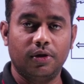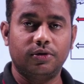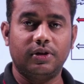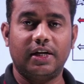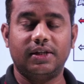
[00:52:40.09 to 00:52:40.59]

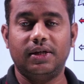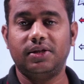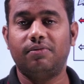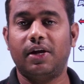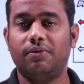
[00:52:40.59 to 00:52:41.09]
So, that is the
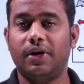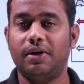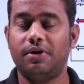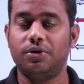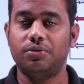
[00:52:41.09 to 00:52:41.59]
reason why
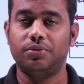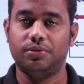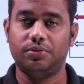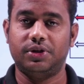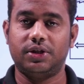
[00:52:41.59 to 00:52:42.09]
whenever
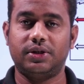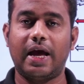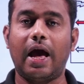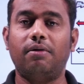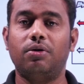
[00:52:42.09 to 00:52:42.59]
you just
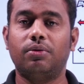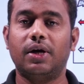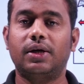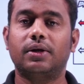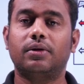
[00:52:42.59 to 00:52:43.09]
have a
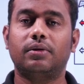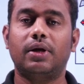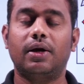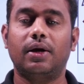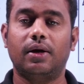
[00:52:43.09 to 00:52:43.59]
look at
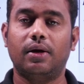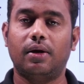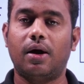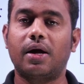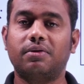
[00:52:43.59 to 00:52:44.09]
the
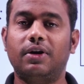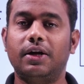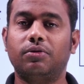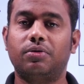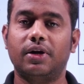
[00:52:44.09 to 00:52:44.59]
arc
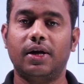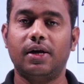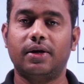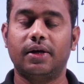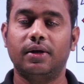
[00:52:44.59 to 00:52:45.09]
welding through a
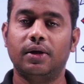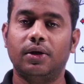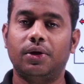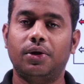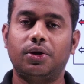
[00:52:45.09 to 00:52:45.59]
naked eye,
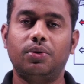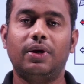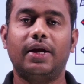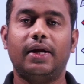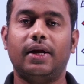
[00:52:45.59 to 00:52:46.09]
you
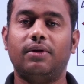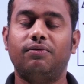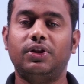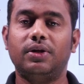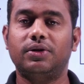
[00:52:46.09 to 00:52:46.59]
will get a
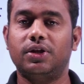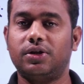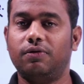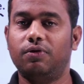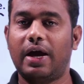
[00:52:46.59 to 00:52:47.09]
within
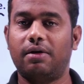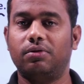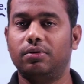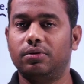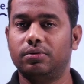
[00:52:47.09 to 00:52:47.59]
just, if you have a